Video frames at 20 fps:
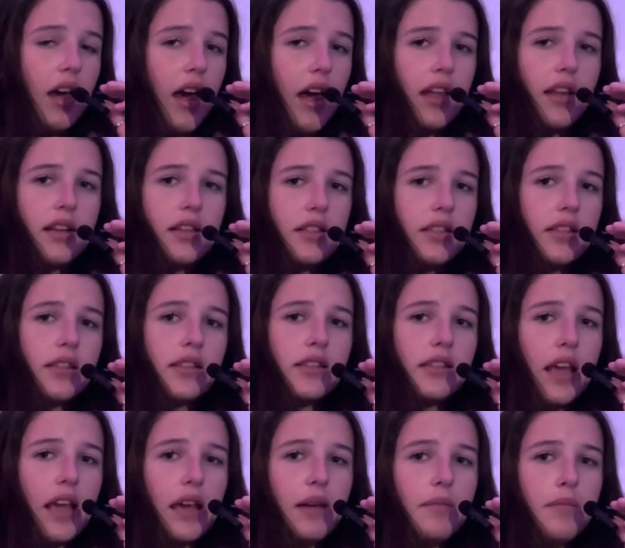And it's the
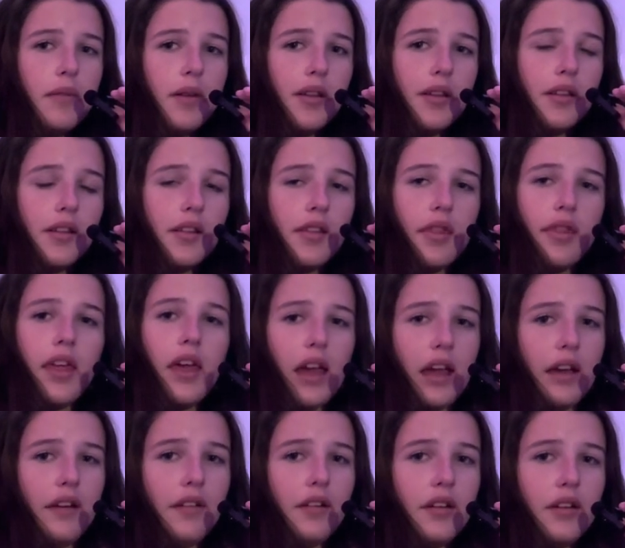same
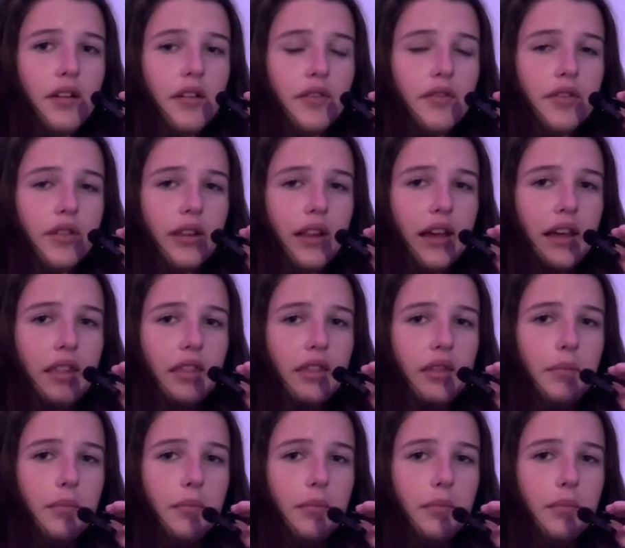thing for like the